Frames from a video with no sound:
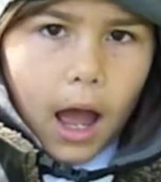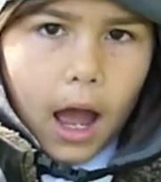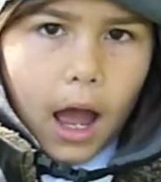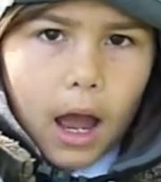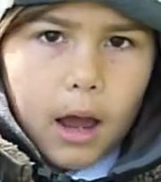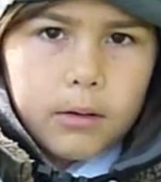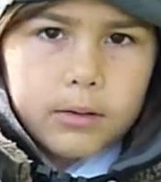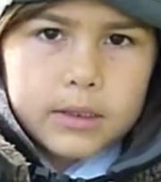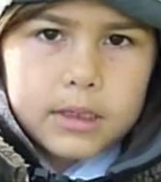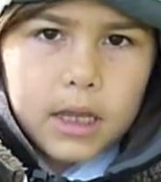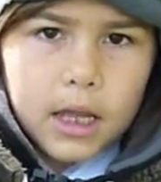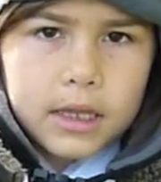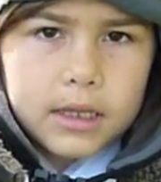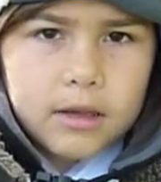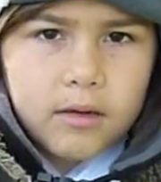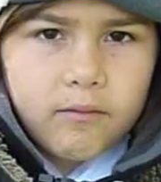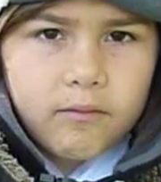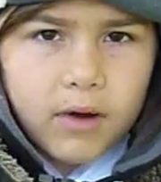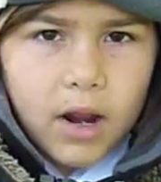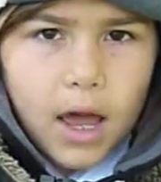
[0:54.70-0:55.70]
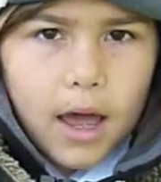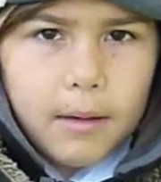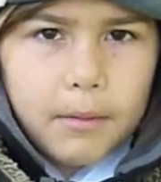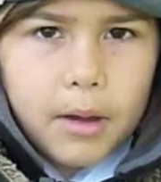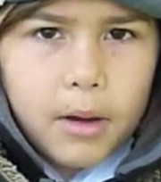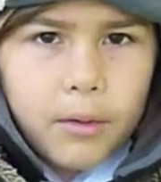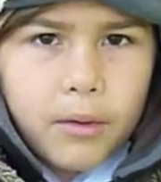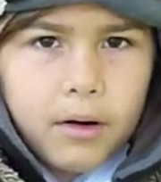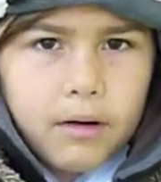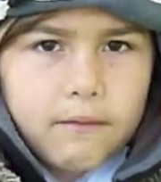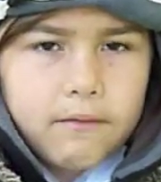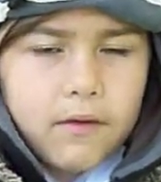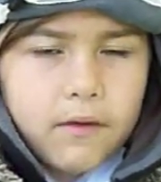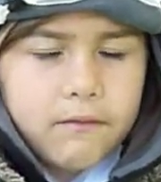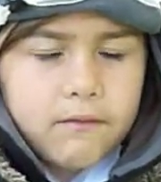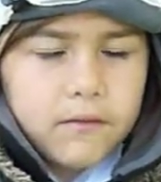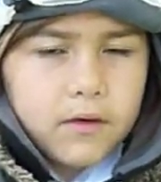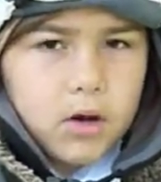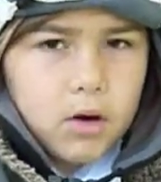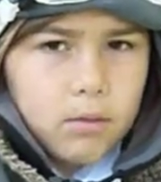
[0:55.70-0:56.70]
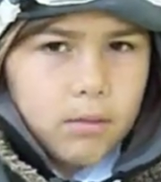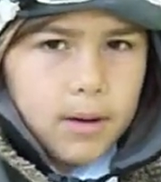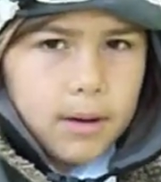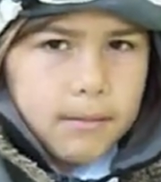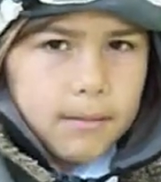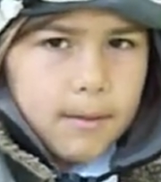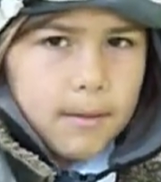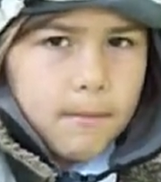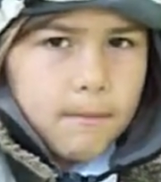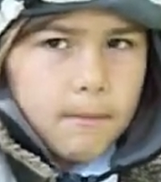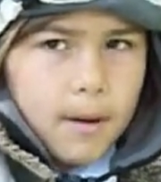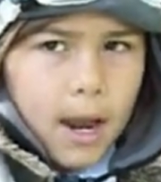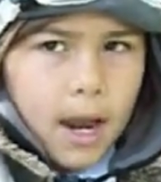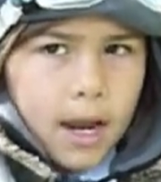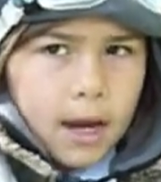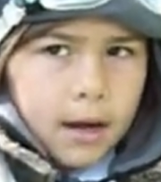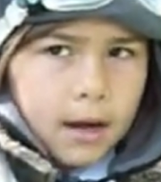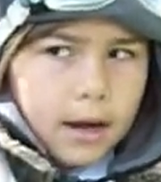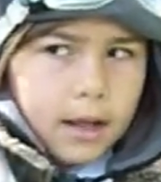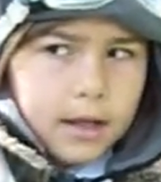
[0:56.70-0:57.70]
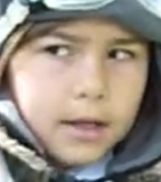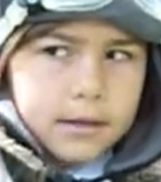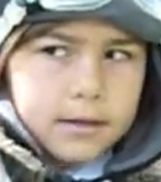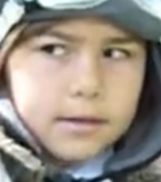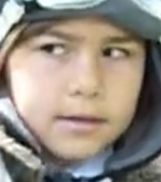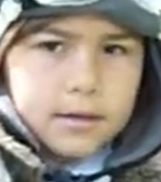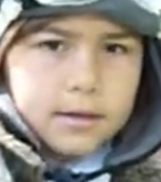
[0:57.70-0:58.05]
I was taught to fly by one of the few women pilots.